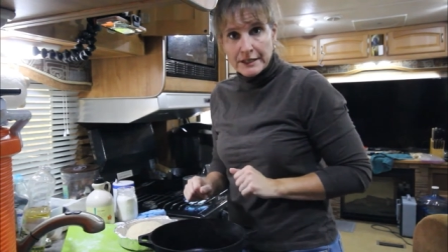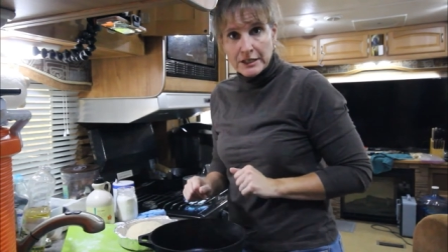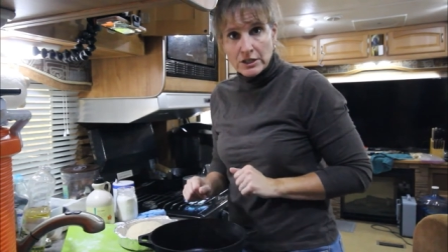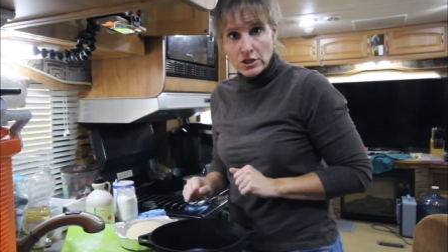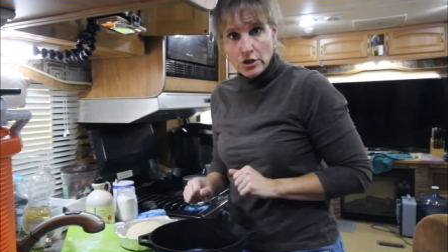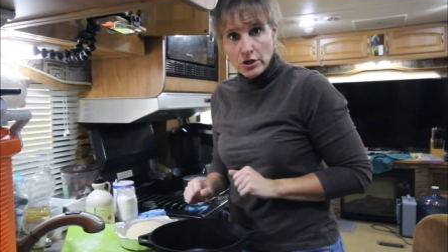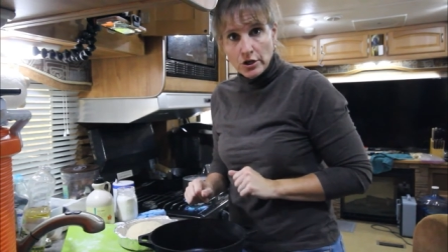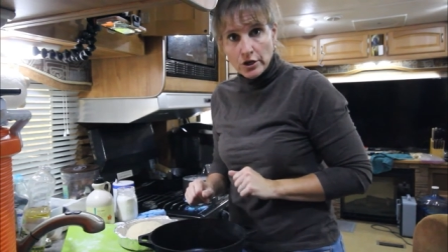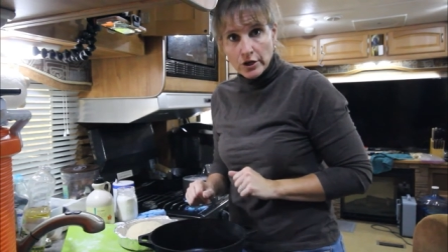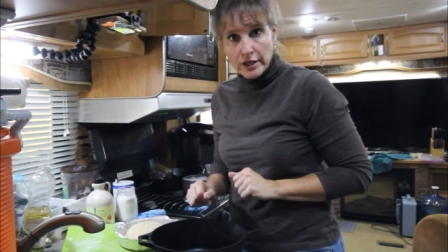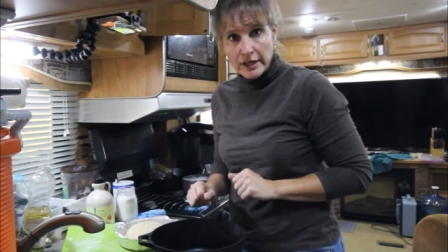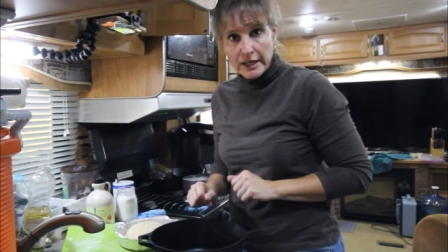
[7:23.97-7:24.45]

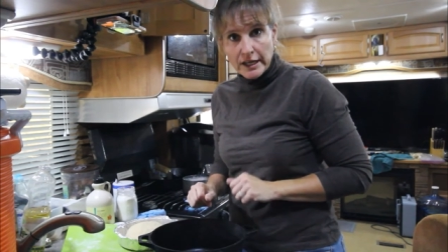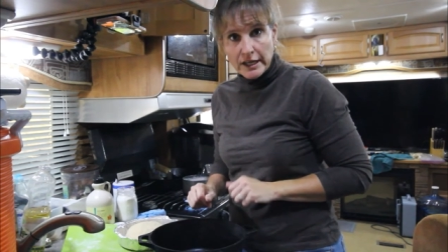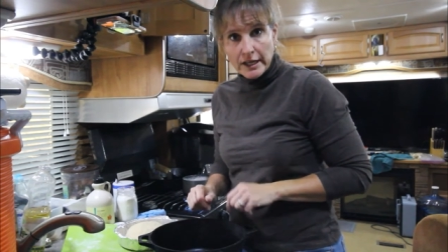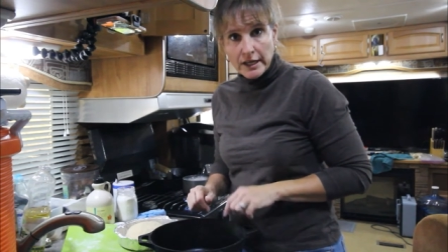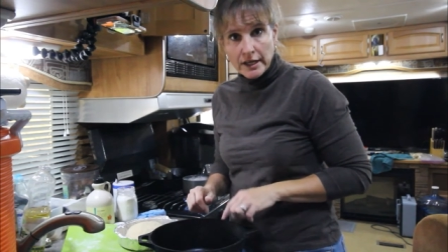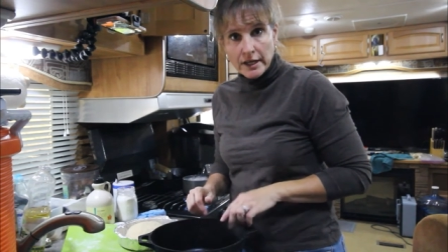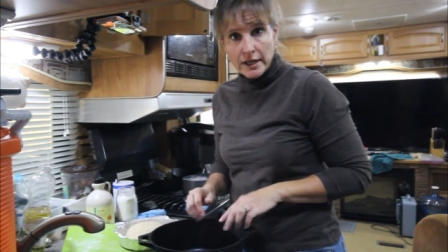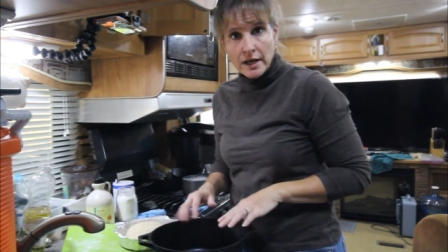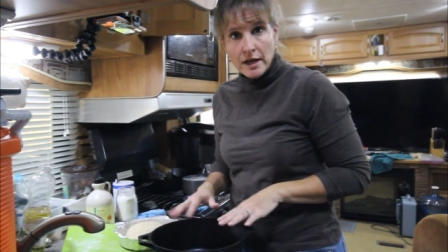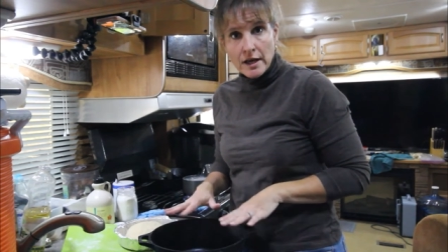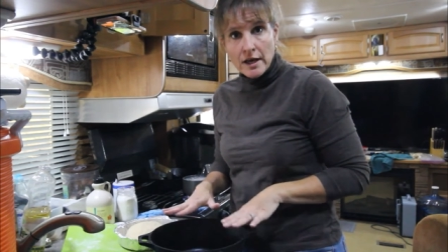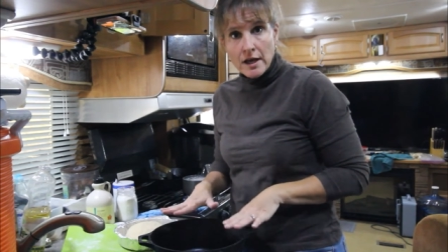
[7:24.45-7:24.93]

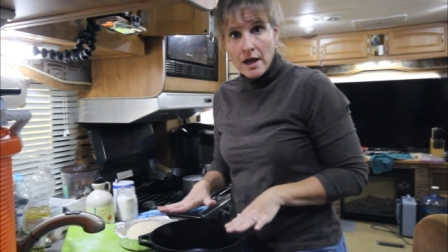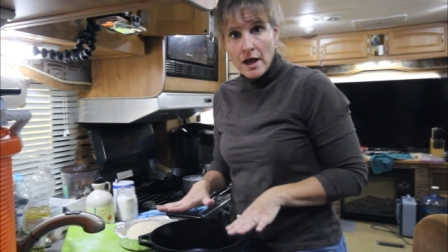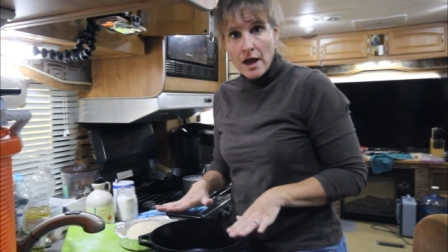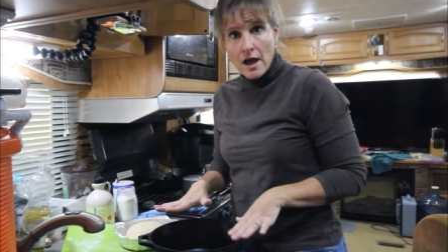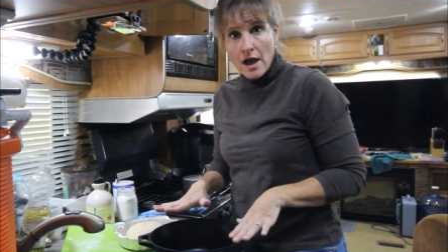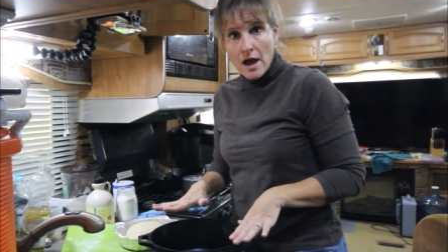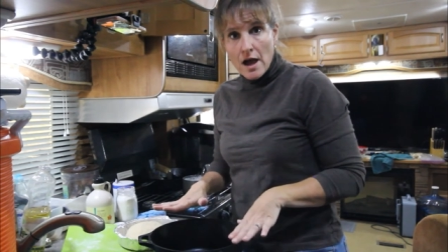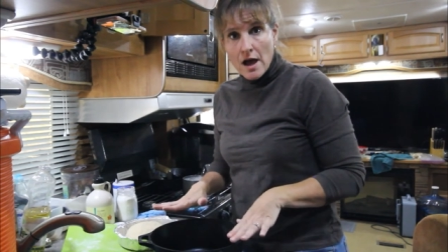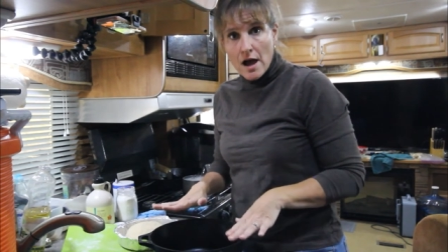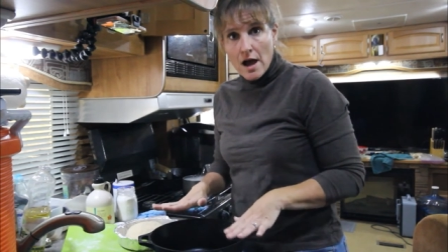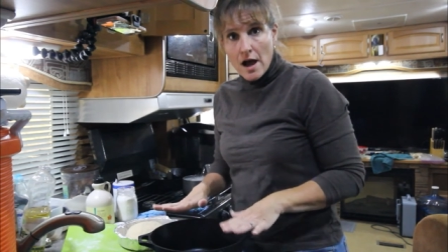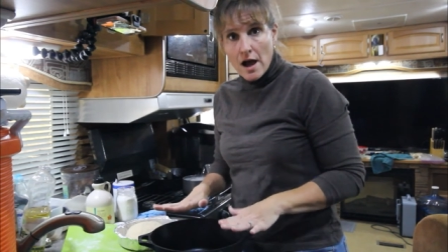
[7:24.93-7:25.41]
cooking
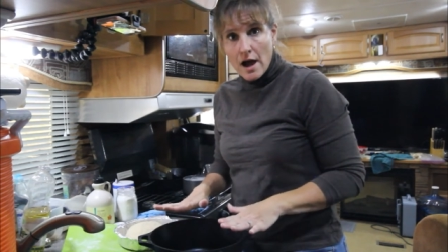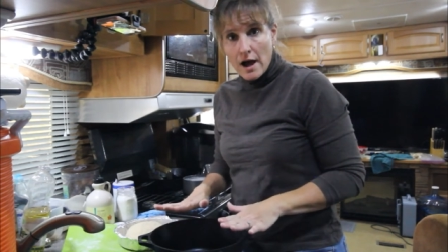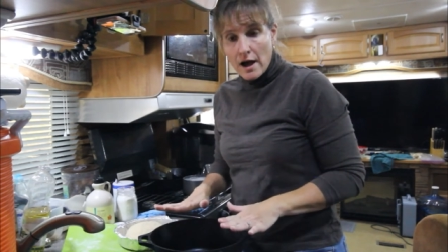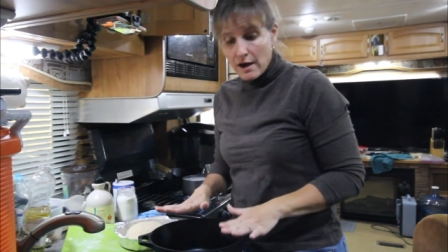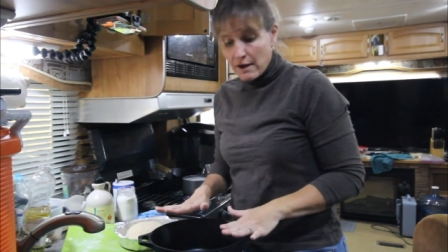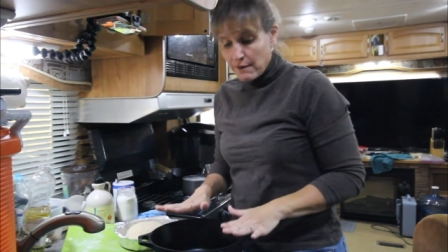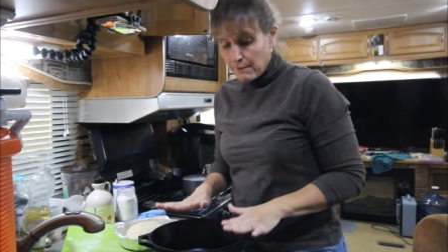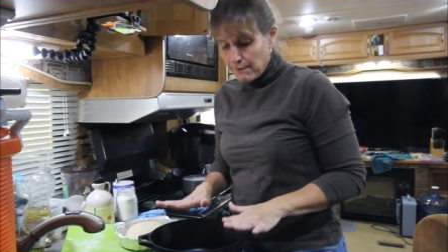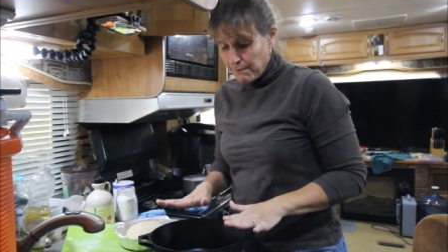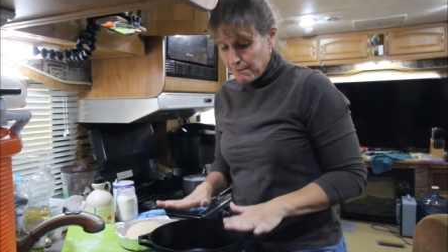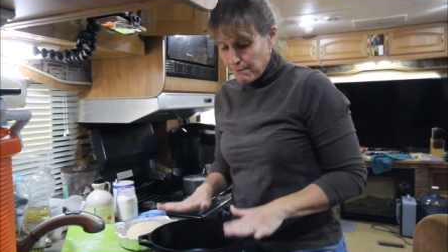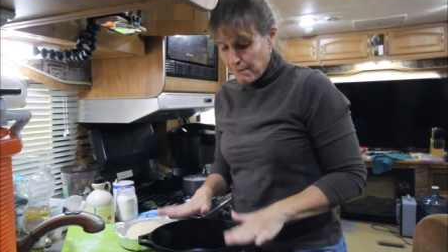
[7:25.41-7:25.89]

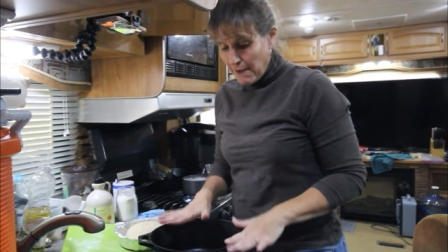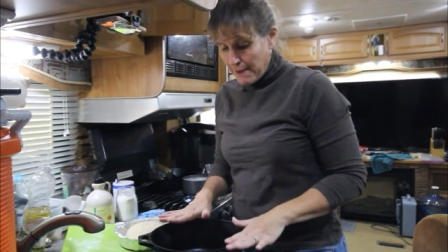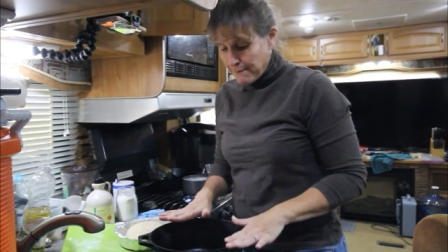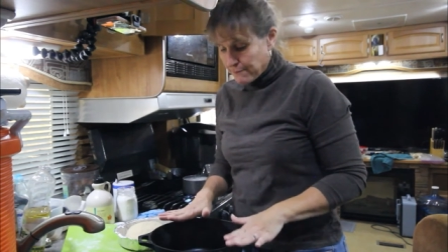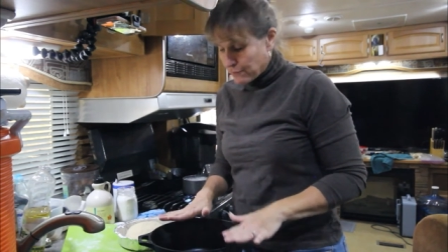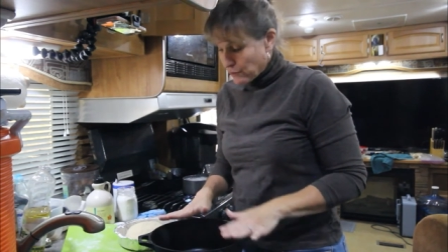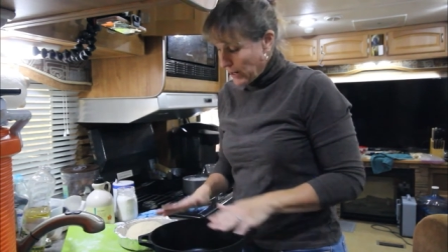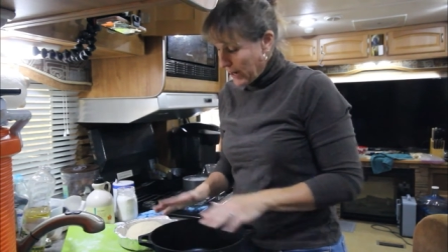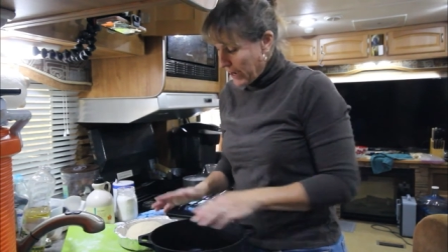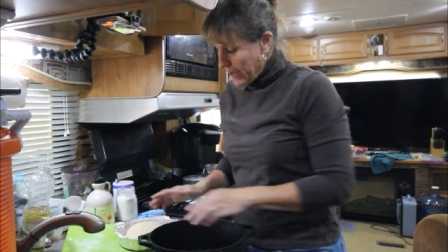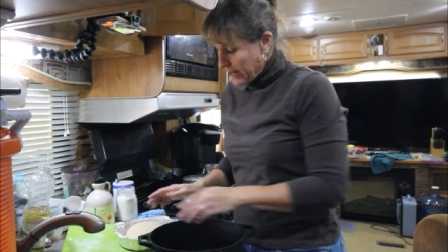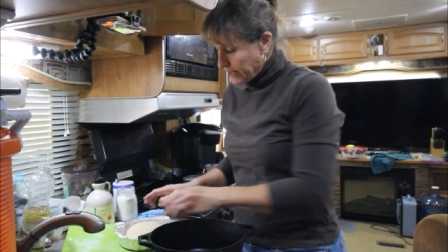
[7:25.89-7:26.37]
uh, my
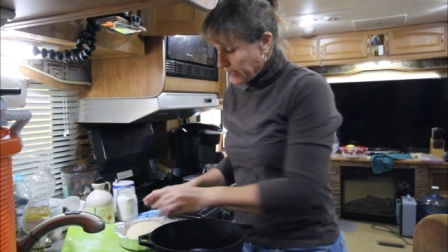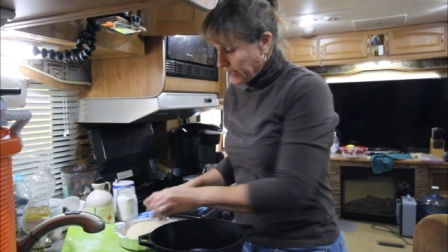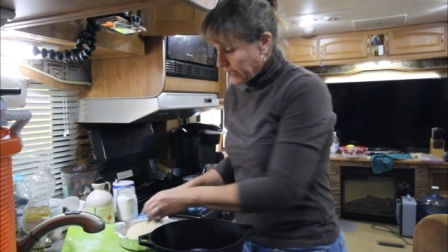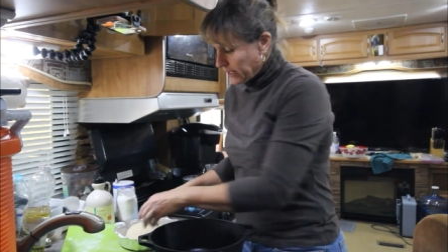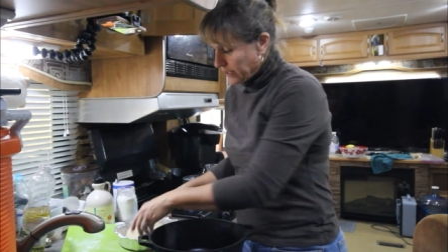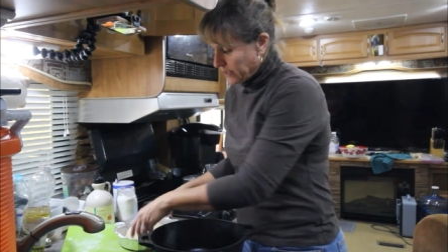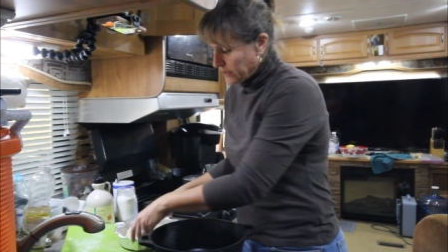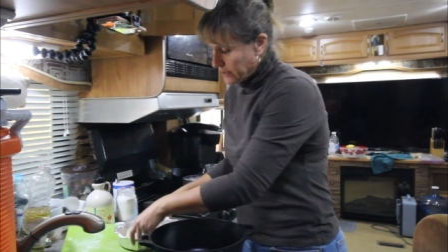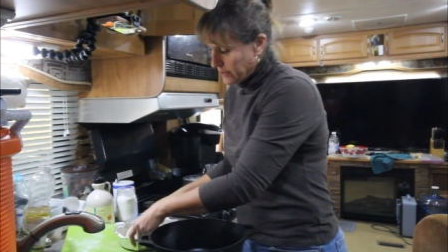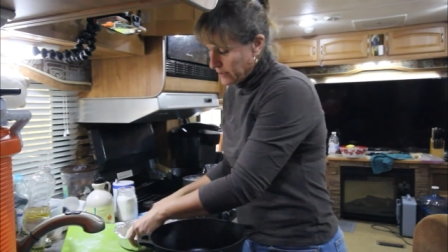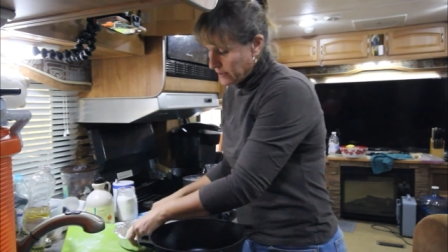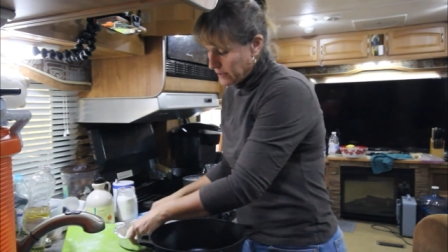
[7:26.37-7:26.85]
bread in.